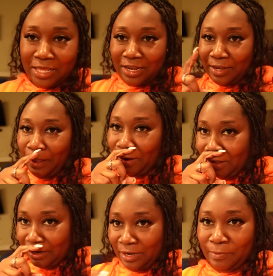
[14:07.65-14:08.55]
Hold
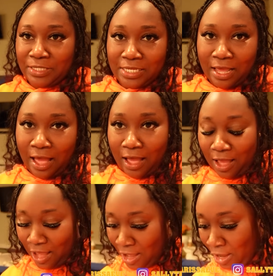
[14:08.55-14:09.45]
on. Let me see
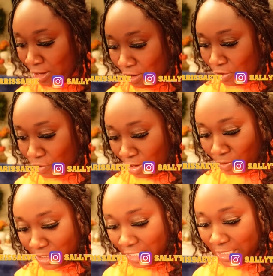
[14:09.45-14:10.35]
how long ago that
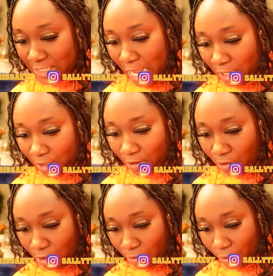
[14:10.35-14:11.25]
was exactly. Hold on.